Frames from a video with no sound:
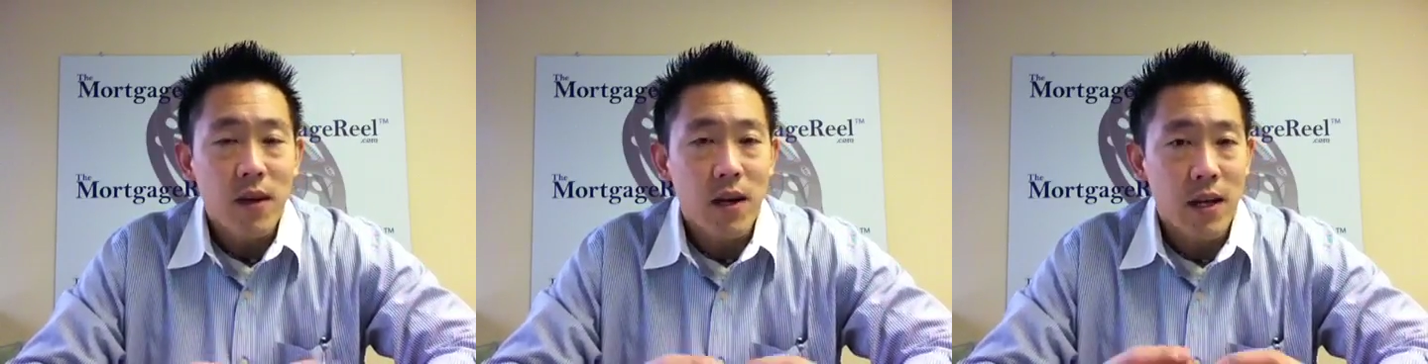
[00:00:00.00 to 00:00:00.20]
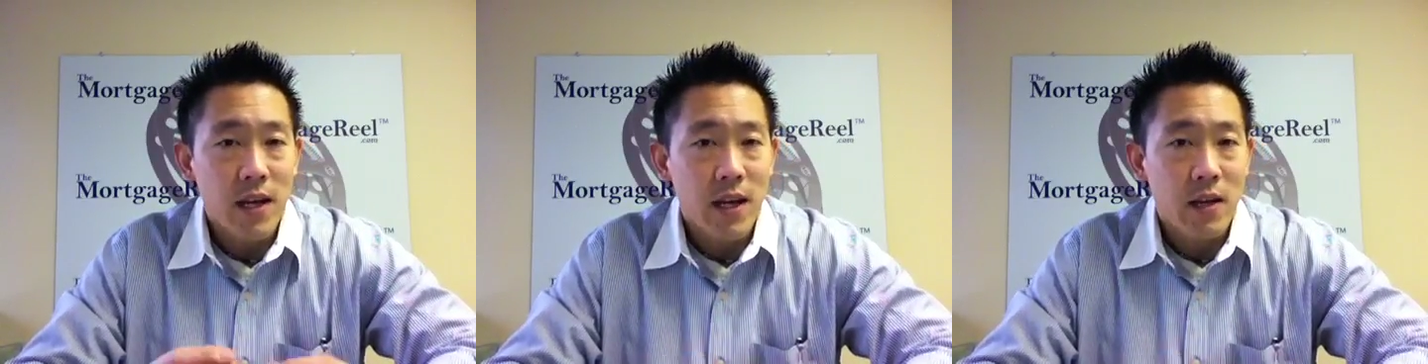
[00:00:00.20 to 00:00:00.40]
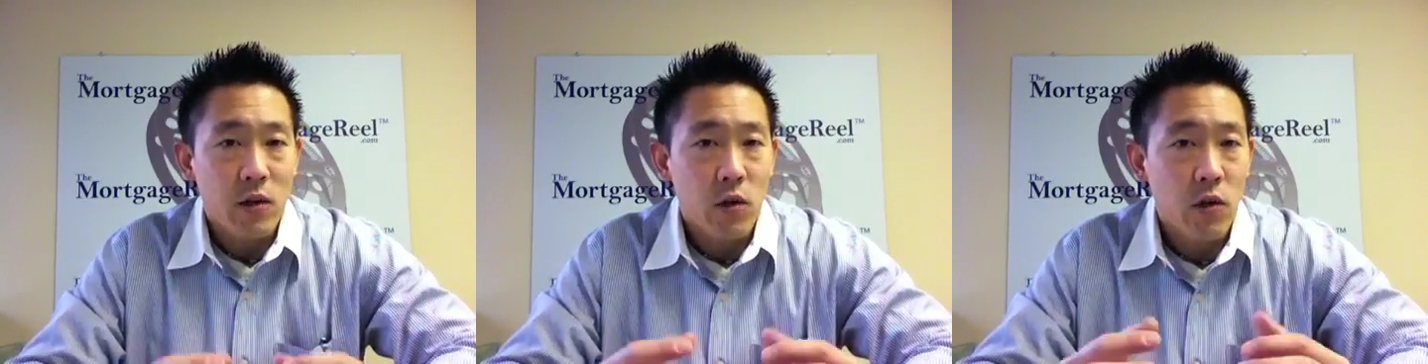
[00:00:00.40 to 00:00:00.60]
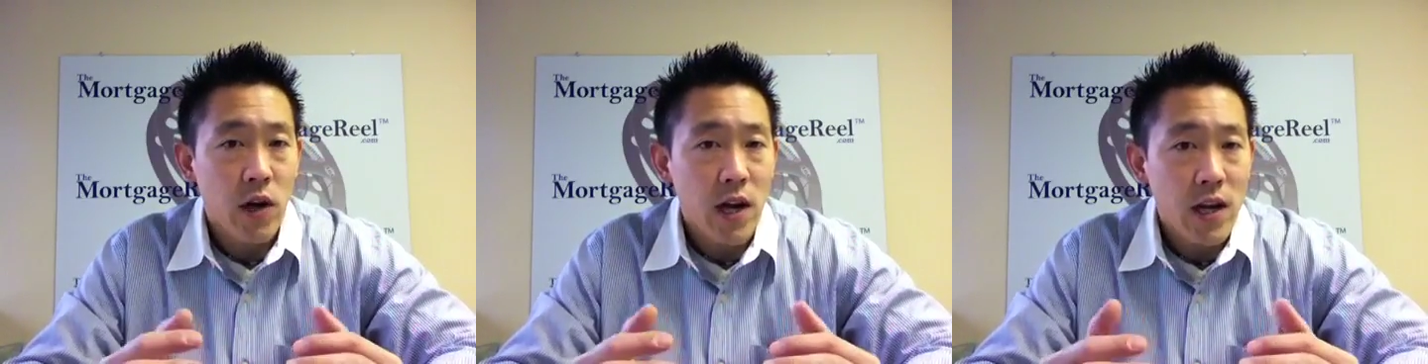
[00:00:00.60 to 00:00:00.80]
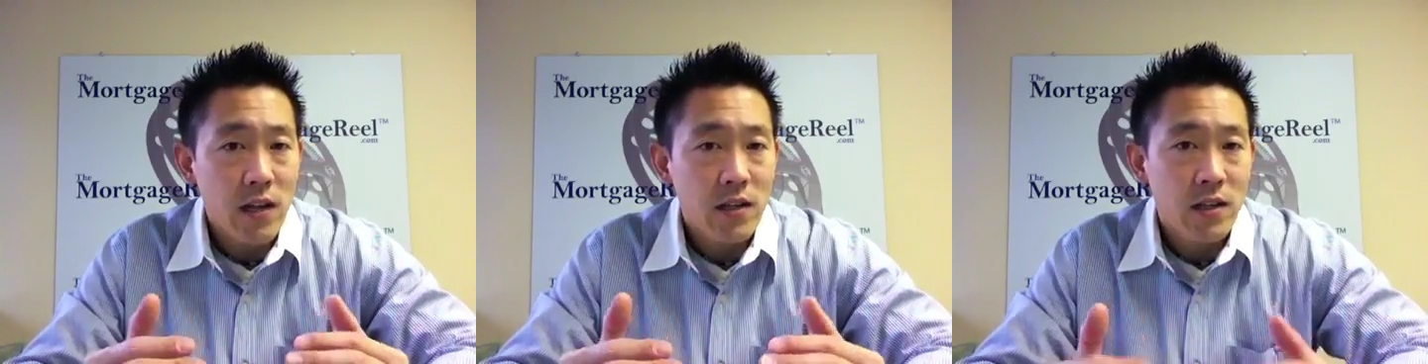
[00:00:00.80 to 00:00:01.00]
again,
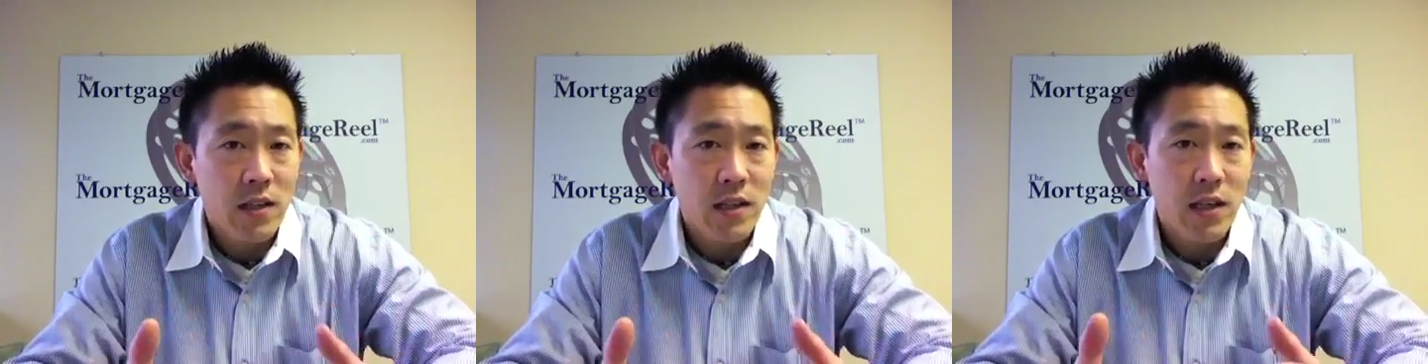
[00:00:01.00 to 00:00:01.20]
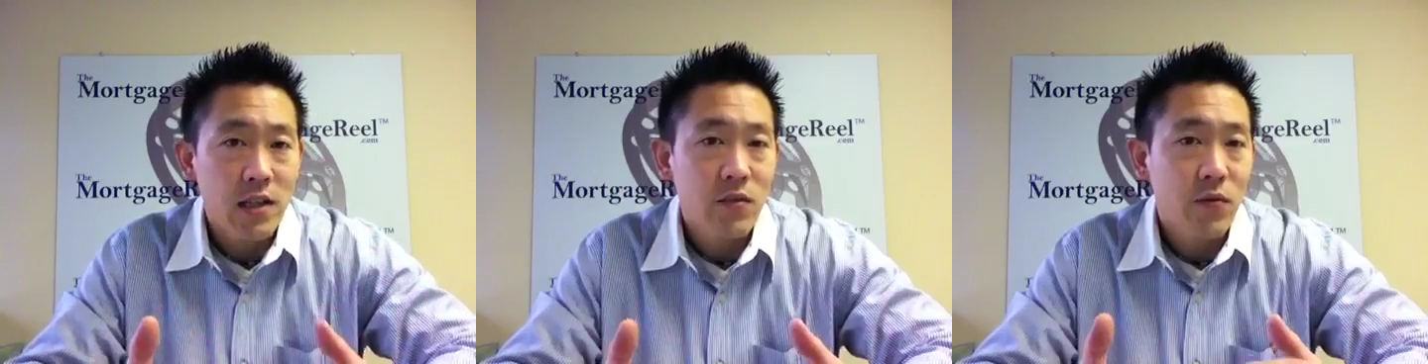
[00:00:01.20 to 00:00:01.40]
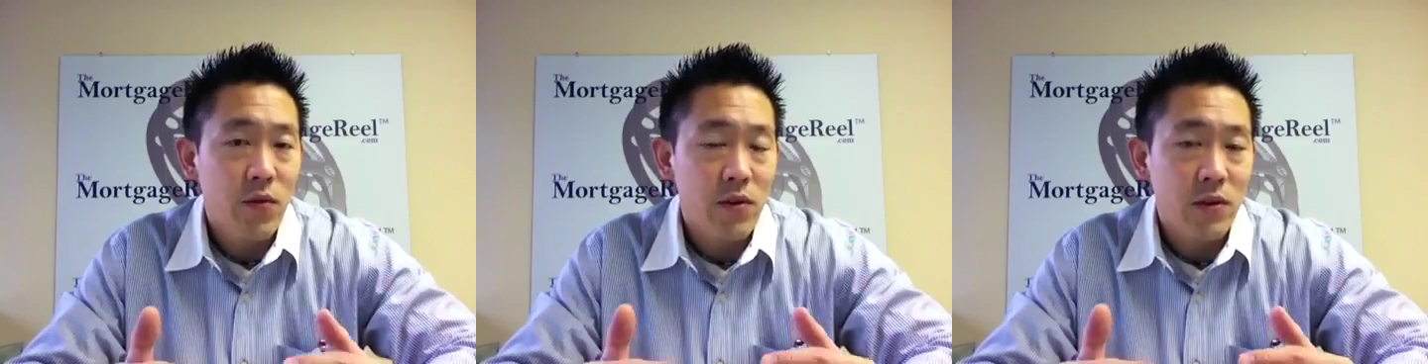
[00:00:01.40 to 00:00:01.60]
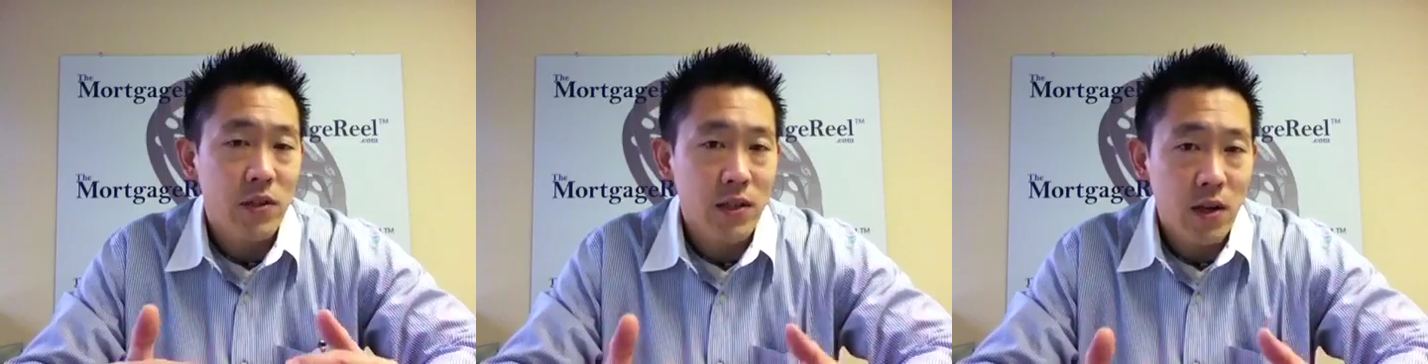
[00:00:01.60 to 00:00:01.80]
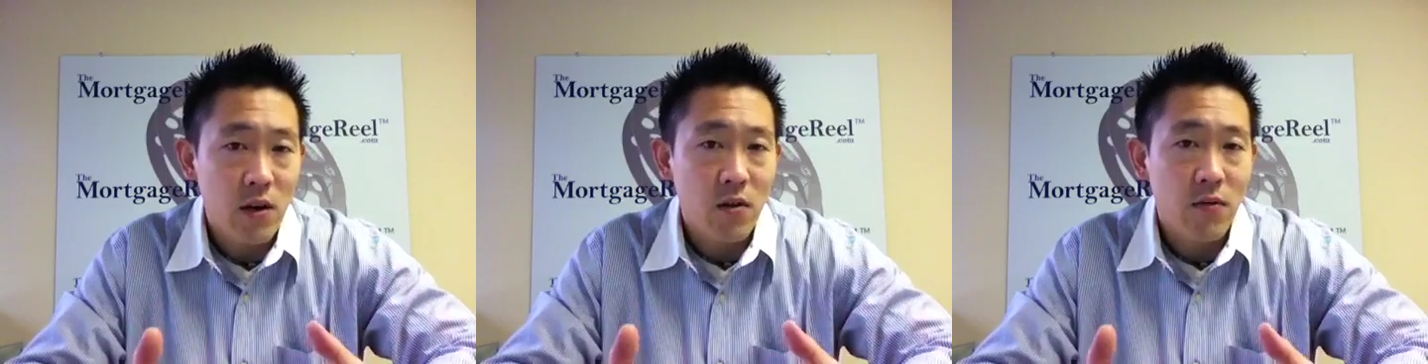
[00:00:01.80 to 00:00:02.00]
creating ceilings for
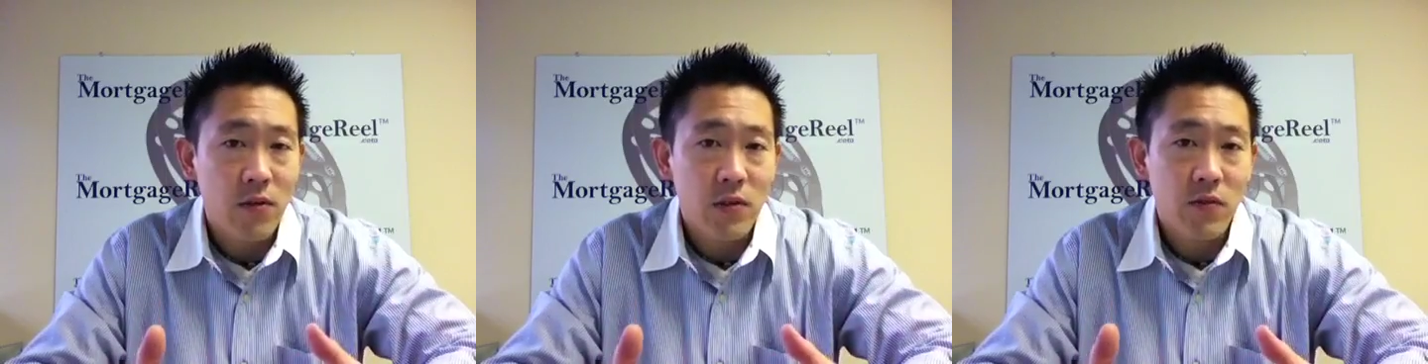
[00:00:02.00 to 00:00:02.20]
yourself